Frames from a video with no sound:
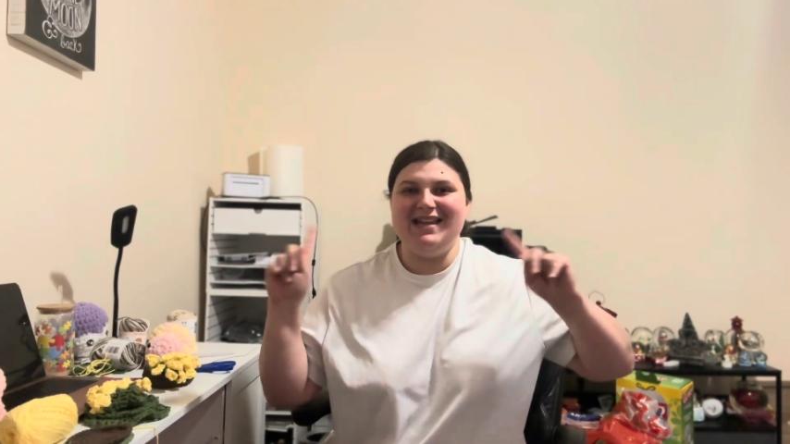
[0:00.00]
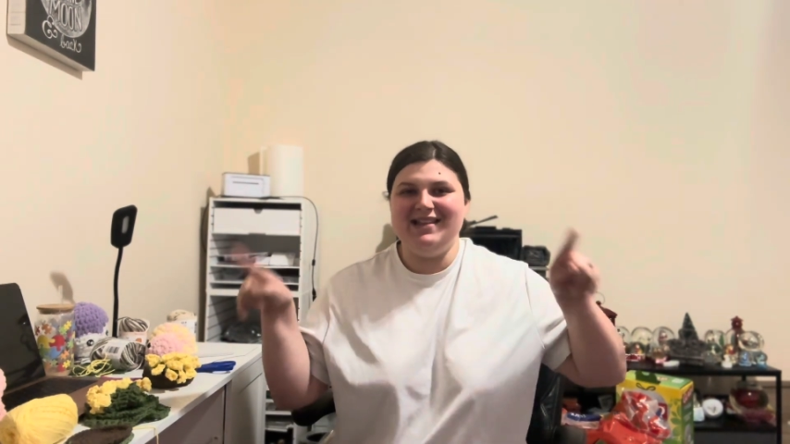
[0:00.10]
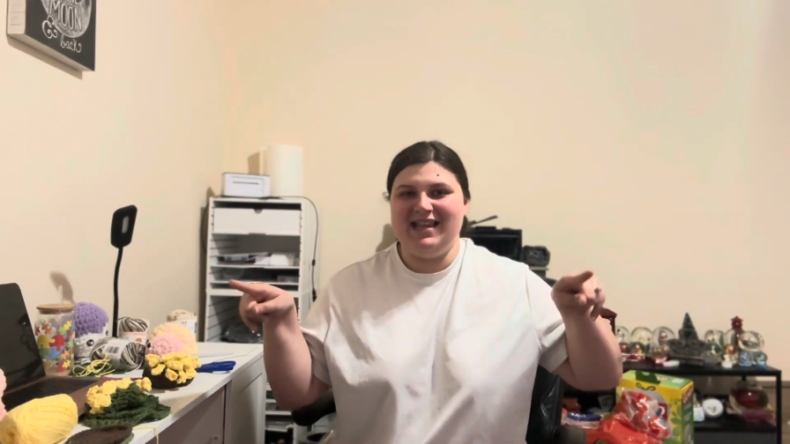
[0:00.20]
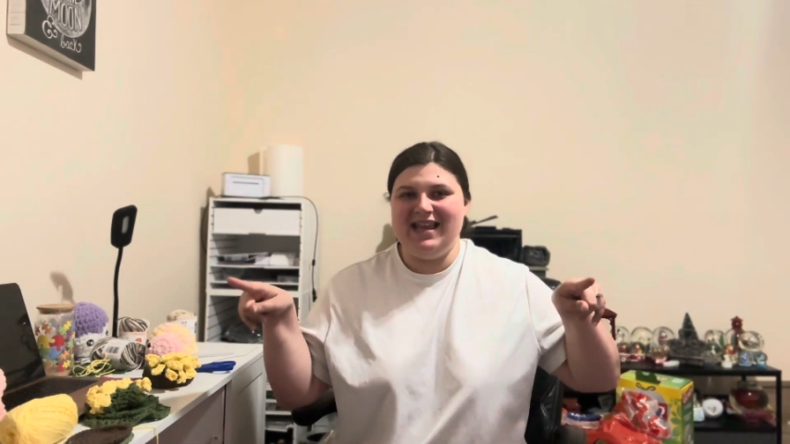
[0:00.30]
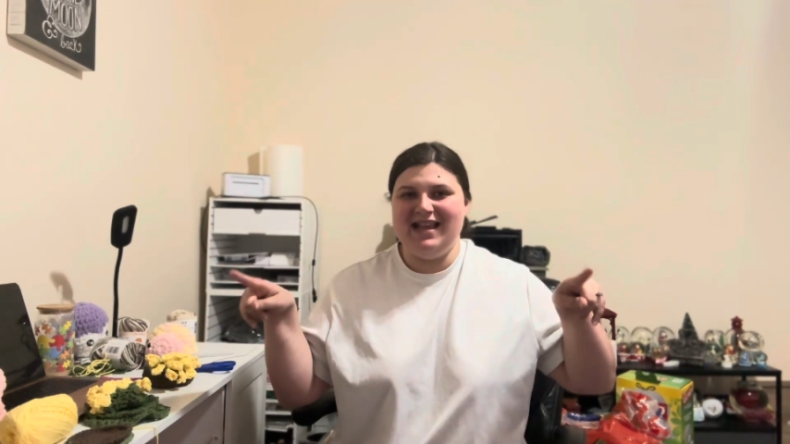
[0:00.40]
the
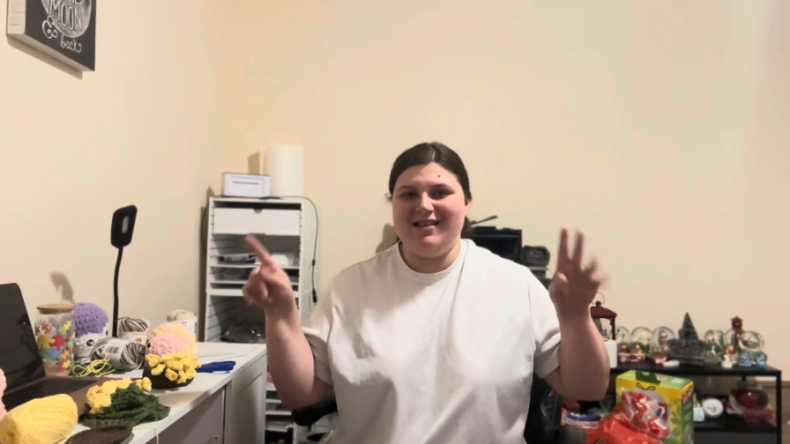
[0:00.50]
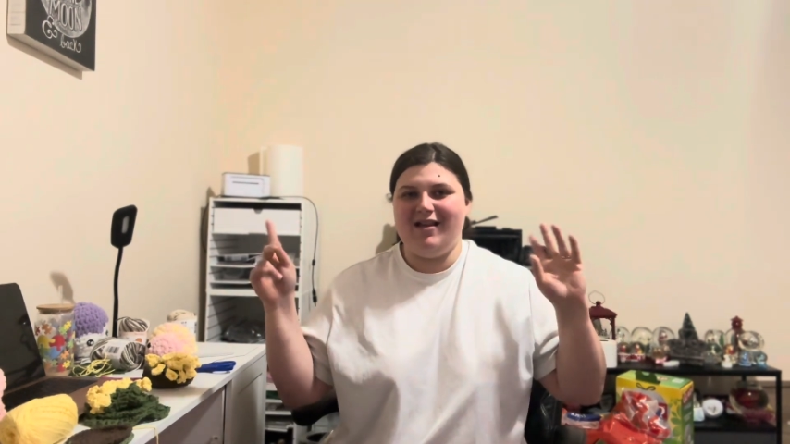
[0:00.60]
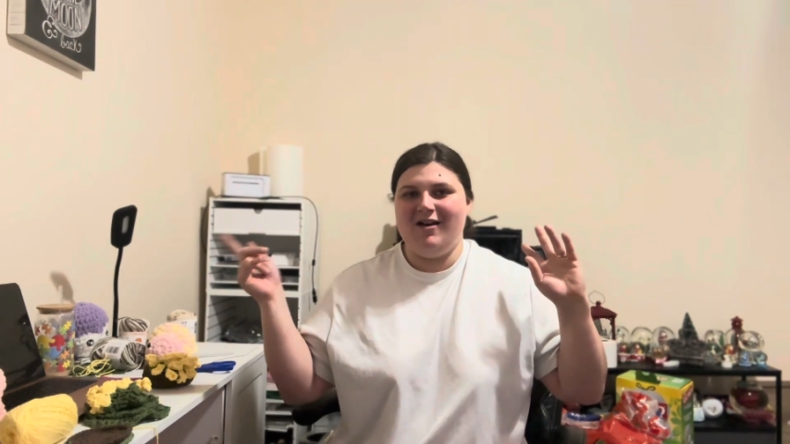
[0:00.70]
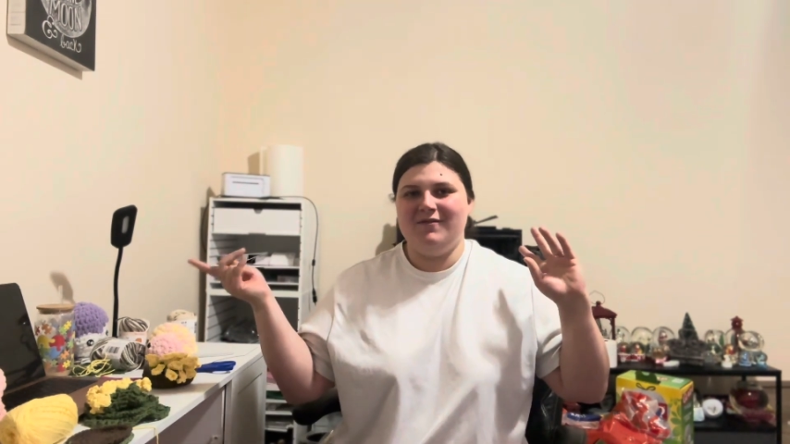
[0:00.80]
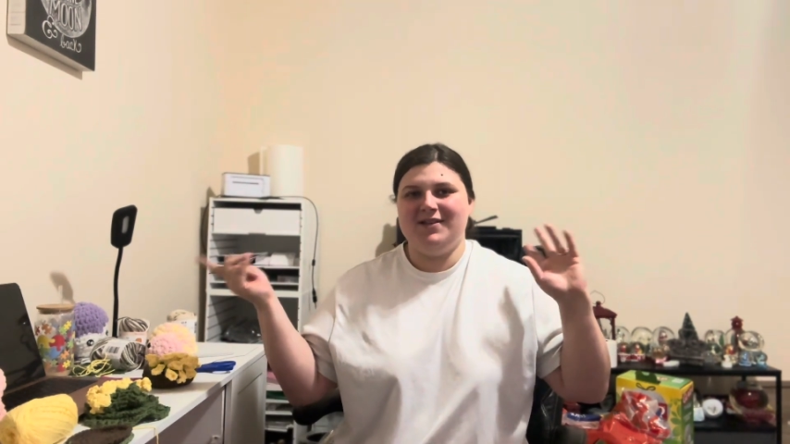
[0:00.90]
scenes
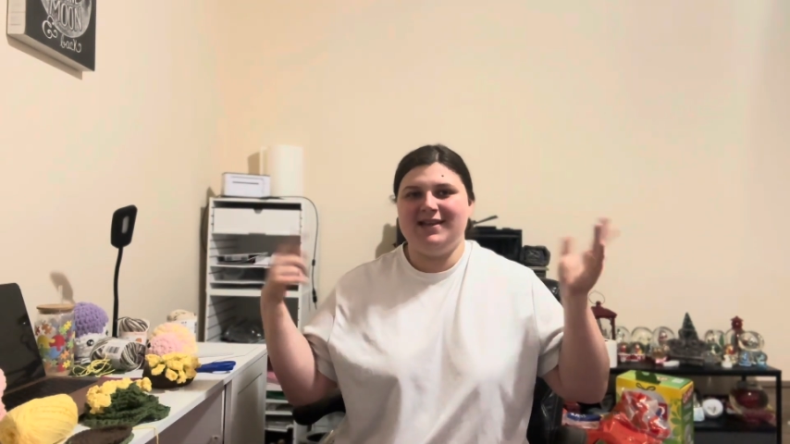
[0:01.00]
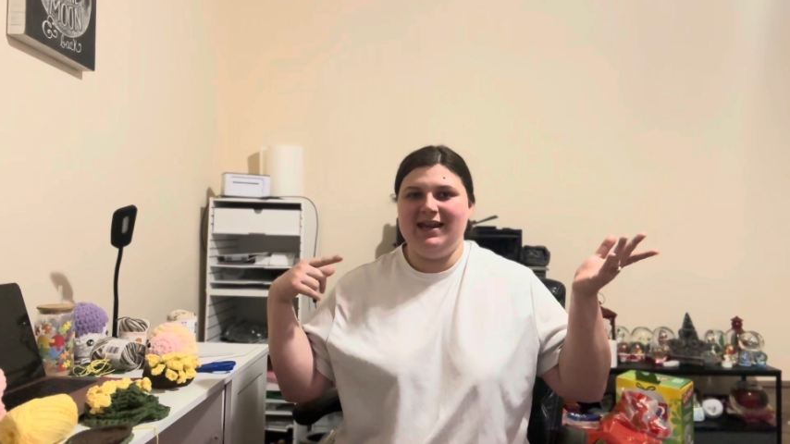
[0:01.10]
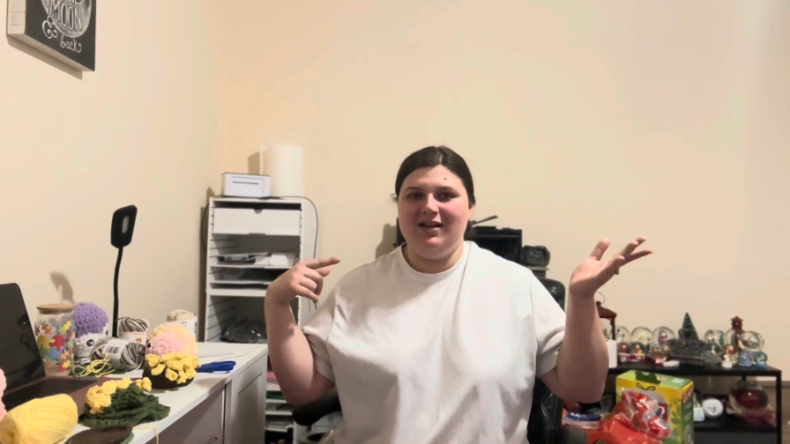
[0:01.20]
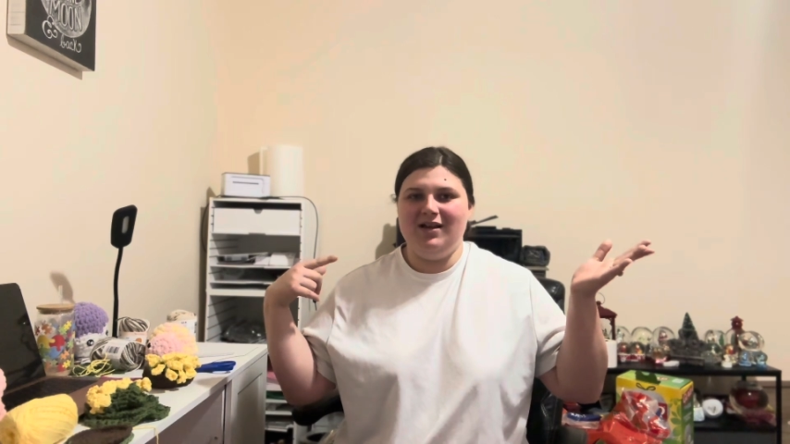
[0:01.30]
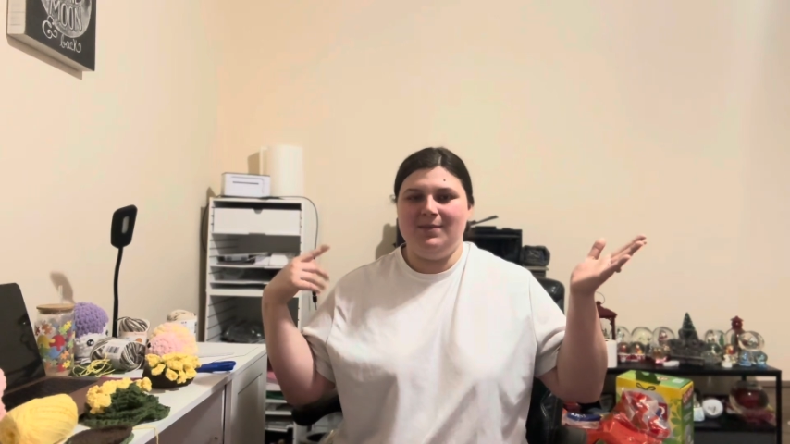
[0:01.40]
of
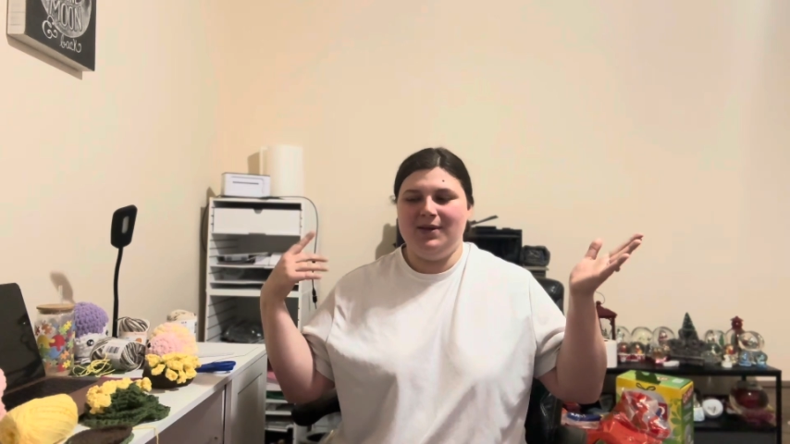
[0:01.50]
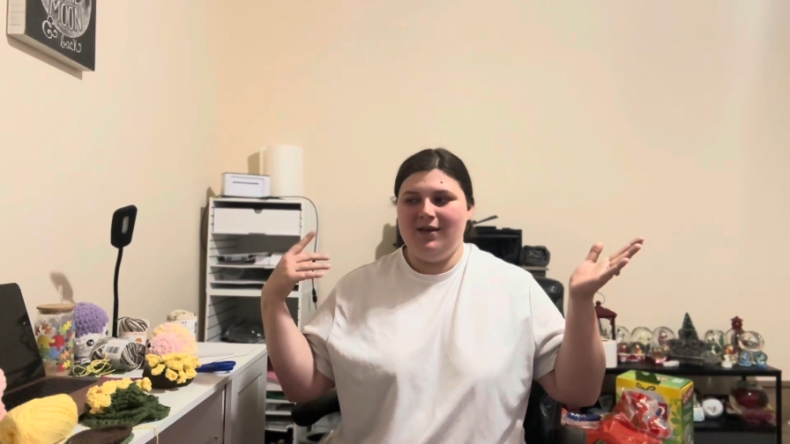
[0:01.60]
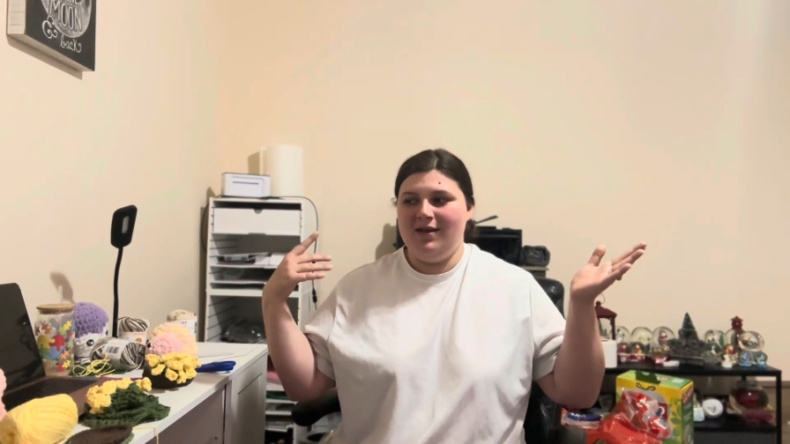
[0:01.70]
setup,